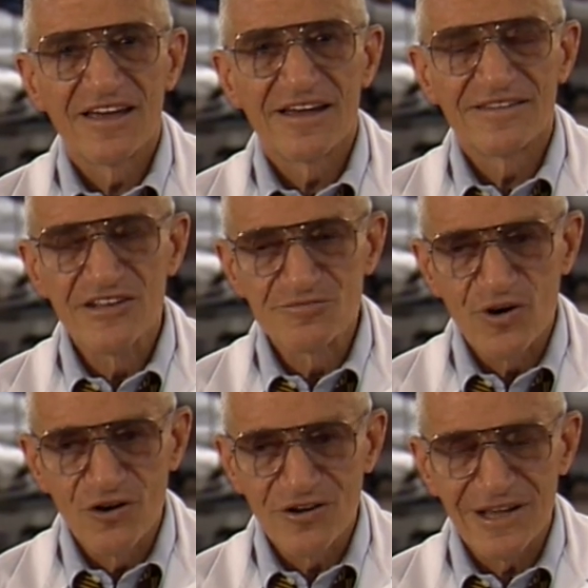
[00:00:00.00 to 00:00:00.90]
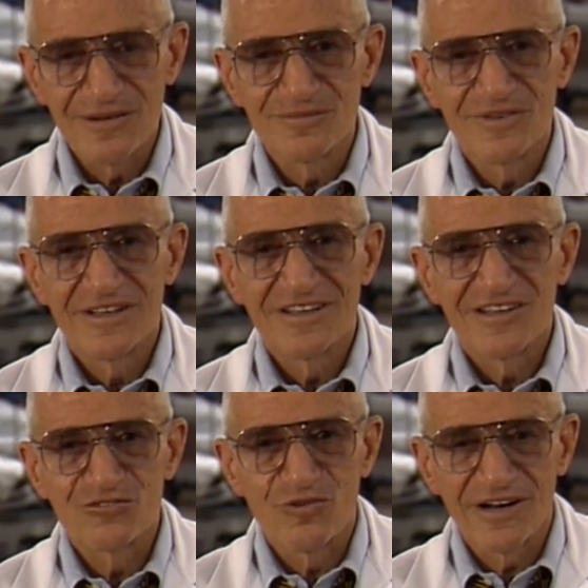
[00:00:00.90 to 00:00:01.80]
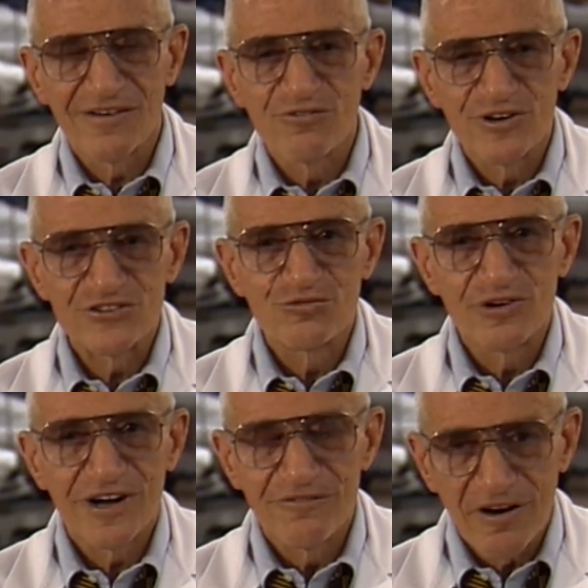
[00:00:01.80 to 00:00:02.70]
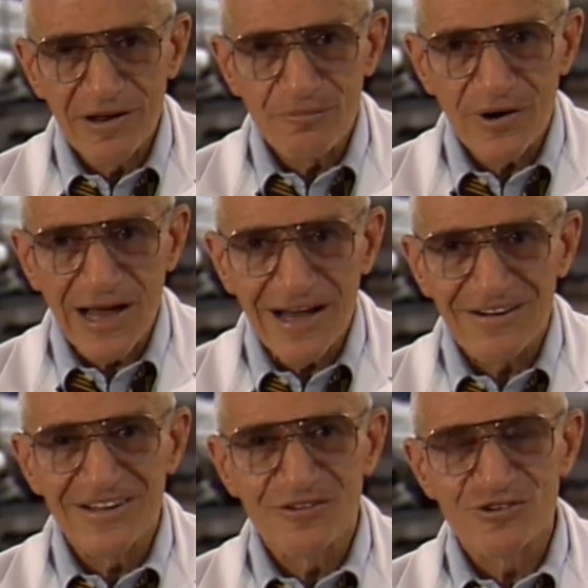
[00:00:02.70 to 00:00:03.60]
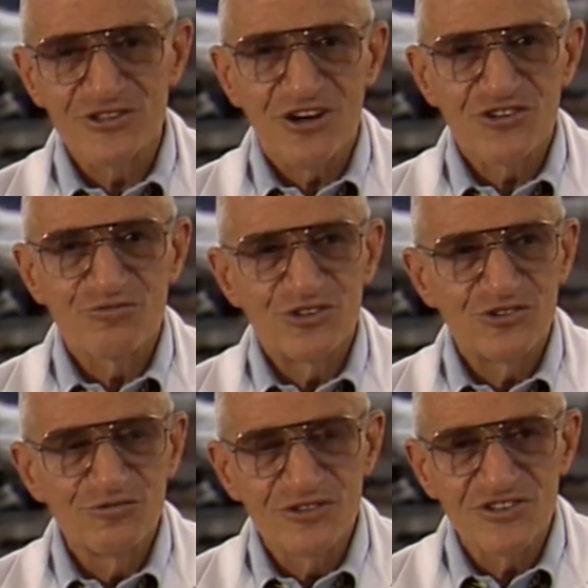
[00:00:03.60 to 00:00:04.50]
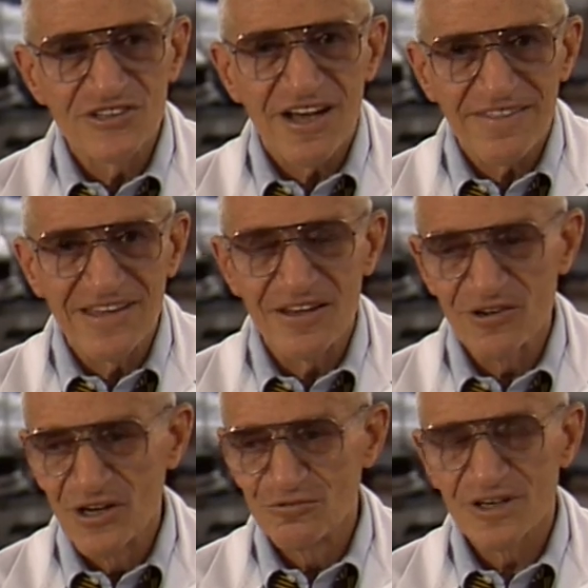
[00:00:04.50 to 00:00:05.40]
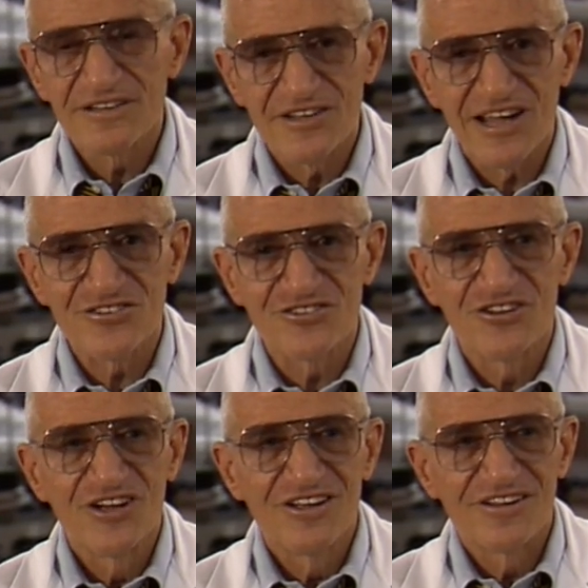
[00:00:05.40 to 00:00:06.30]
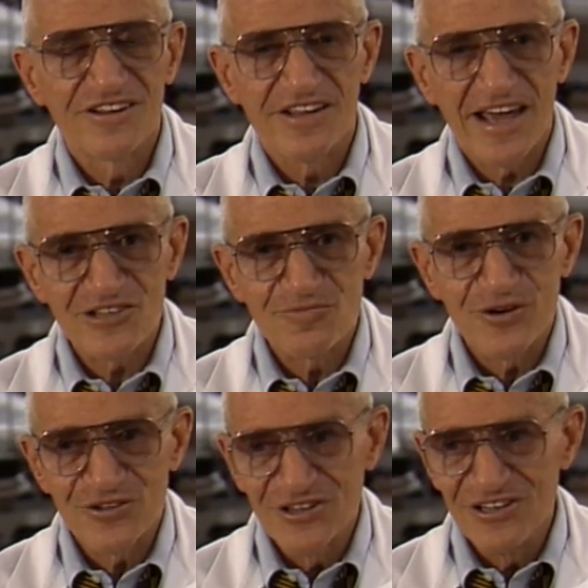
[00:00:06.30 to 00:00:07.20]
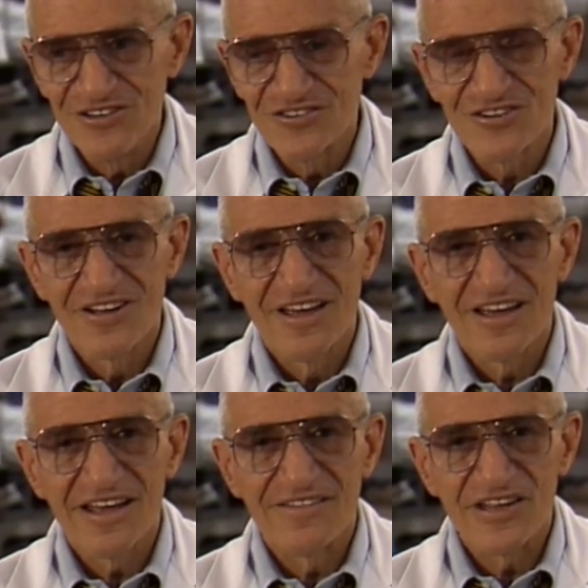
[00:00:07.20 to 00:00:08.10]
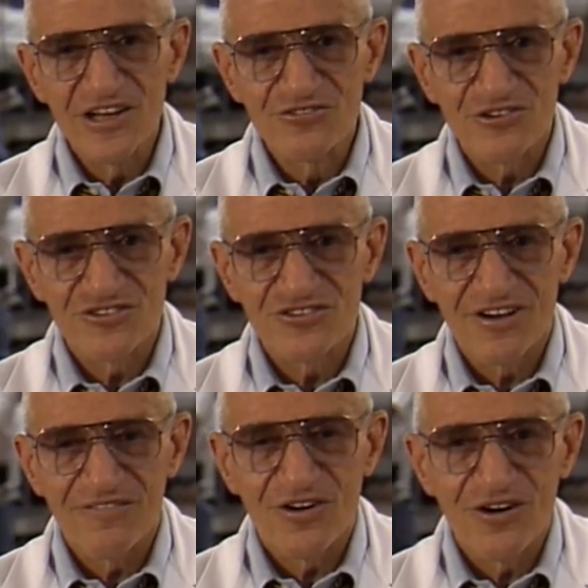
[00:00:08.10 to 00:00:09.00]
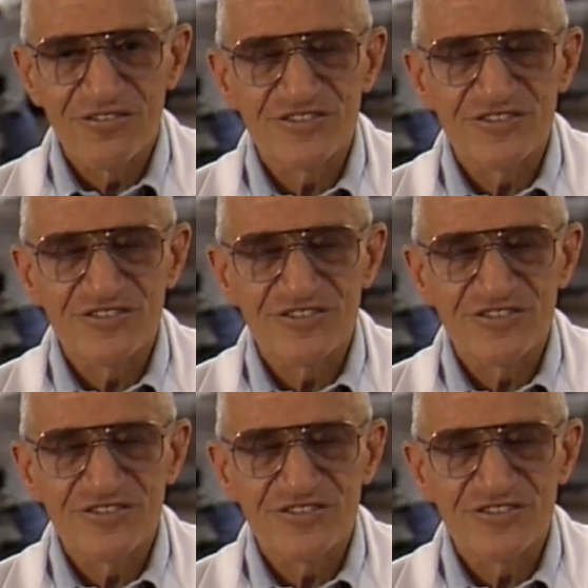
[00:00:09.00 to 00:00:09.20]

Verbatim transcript: And this program is one of which we are very proud, and the results which you will see, I think, will attest to the expertise and the interest of all the